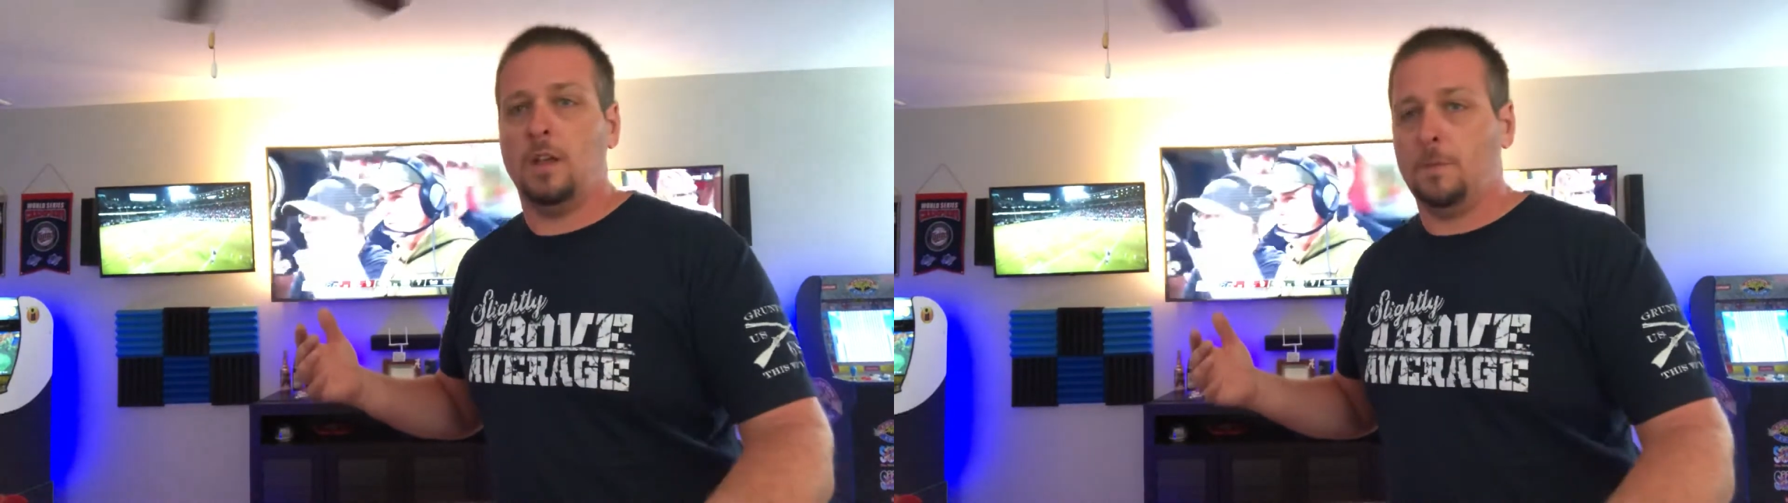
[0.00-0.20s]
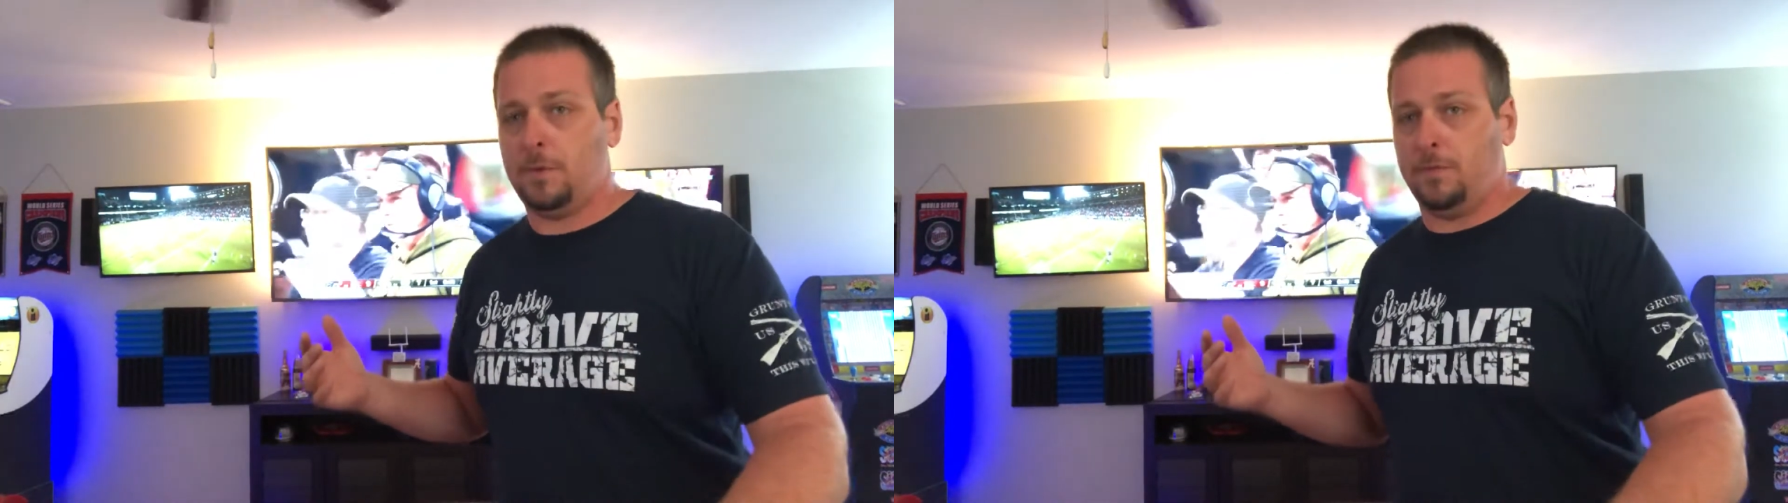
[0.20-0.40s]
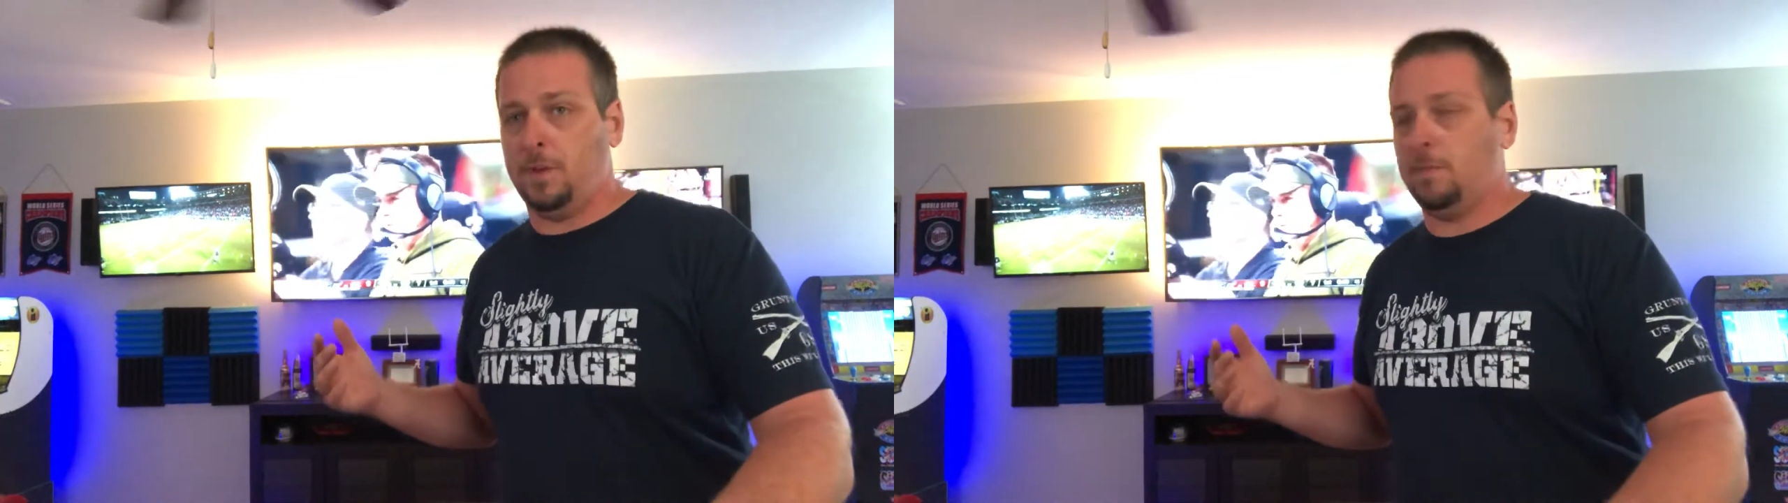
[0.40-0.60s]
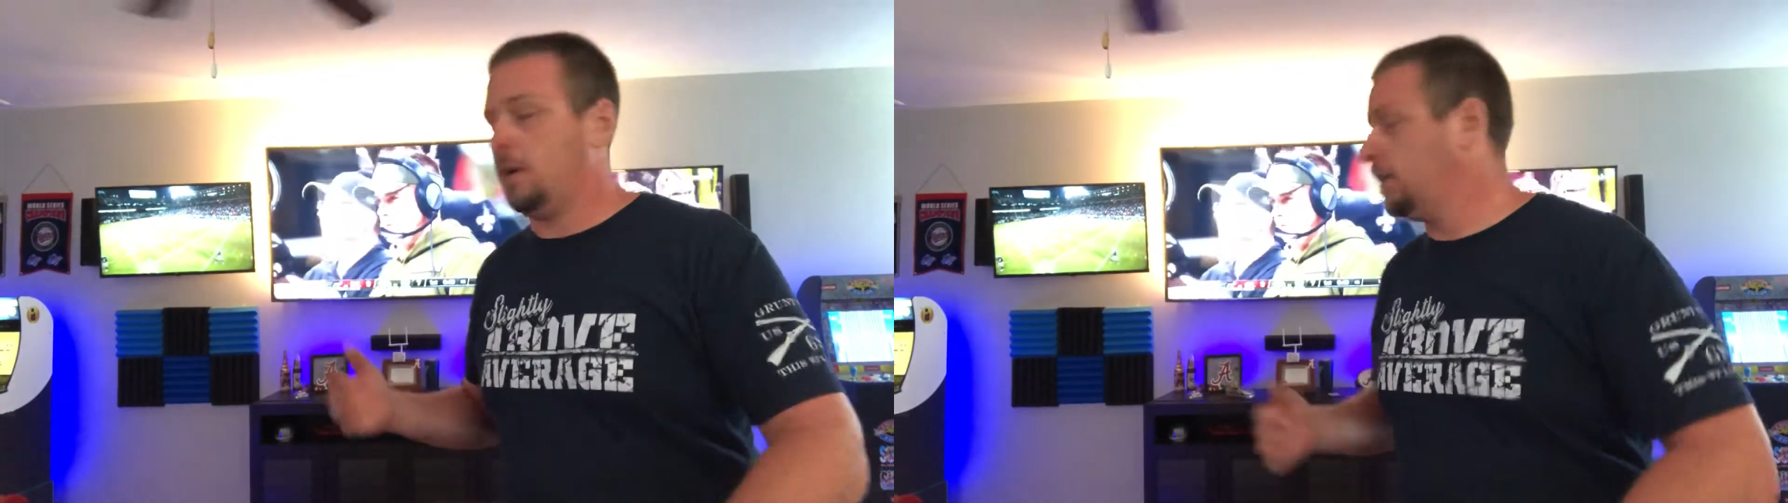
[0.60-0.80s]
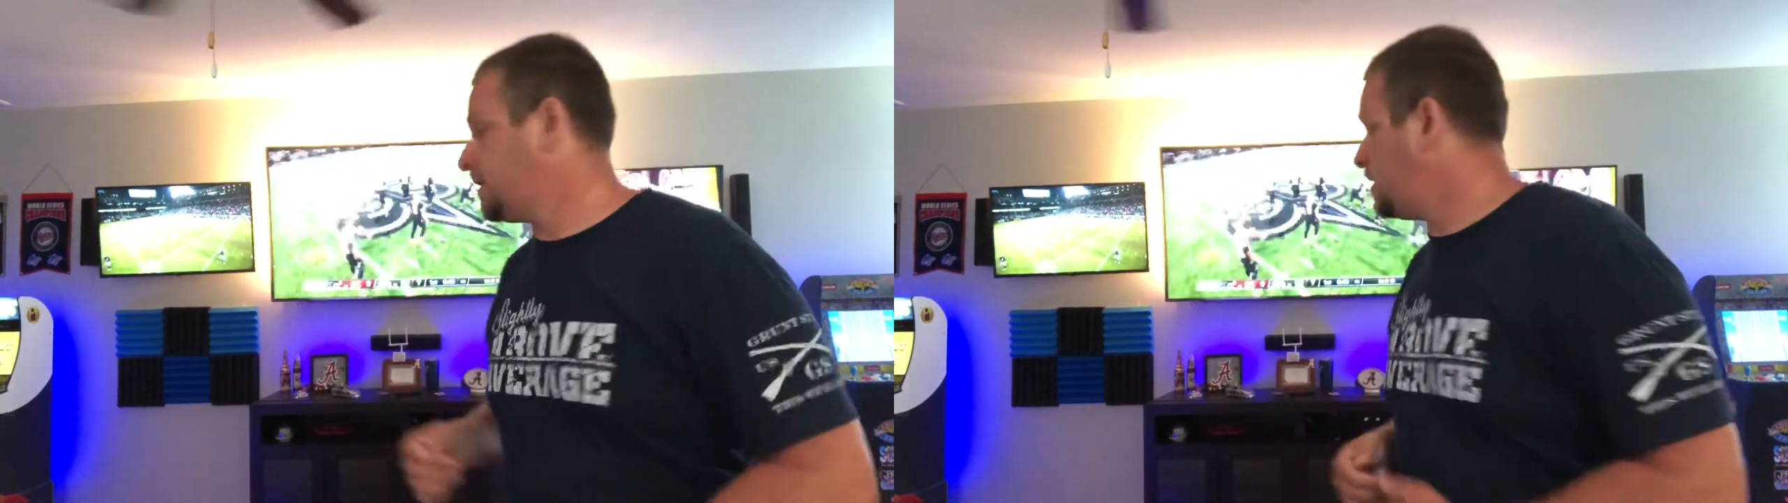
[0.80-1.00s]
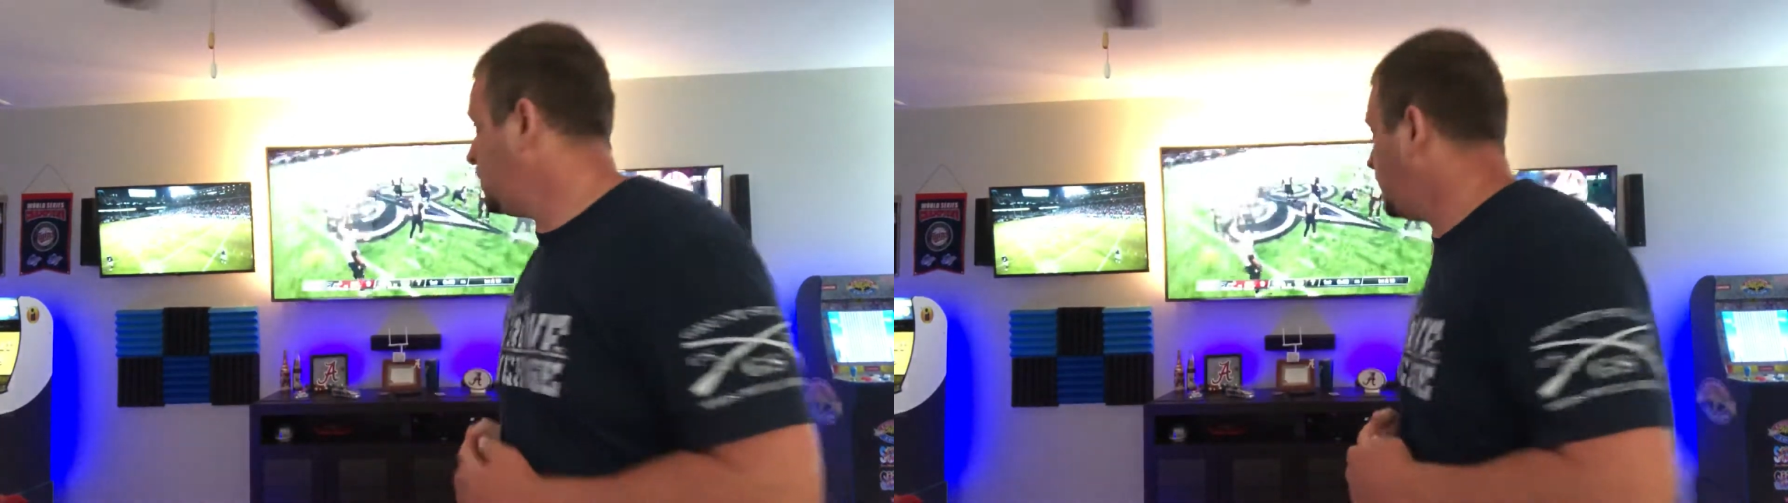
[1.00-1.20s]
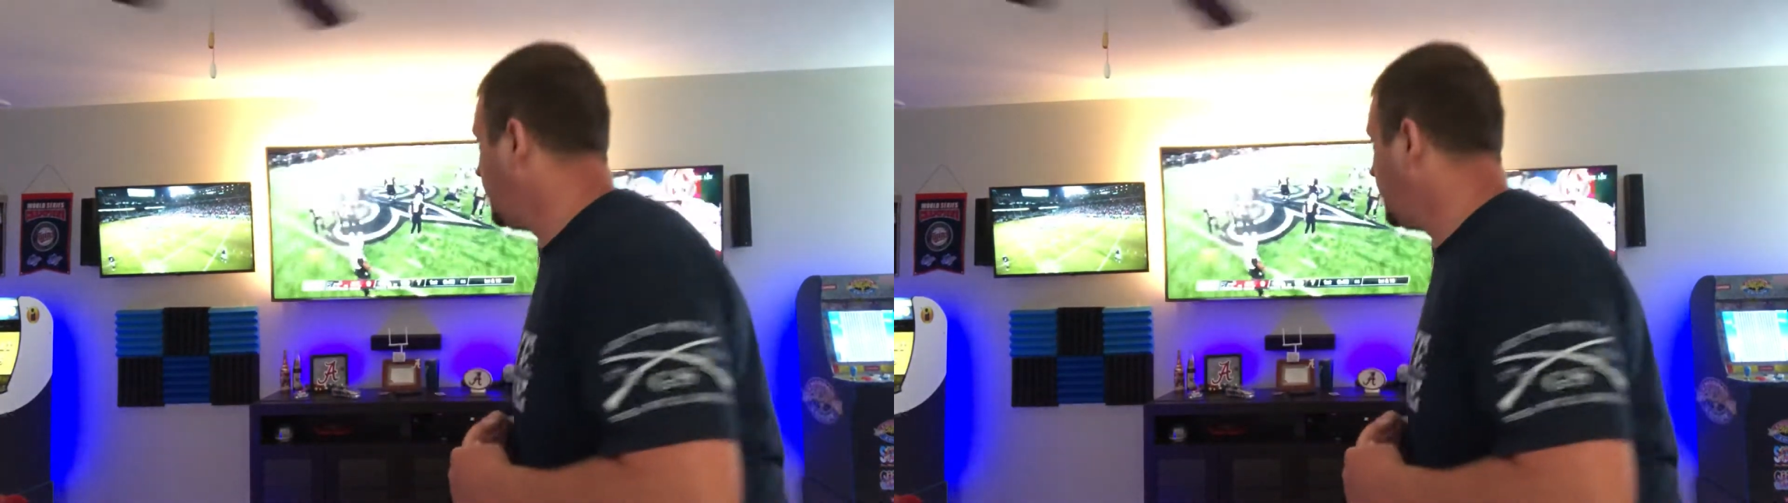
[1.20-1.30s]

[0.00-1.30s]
but football too.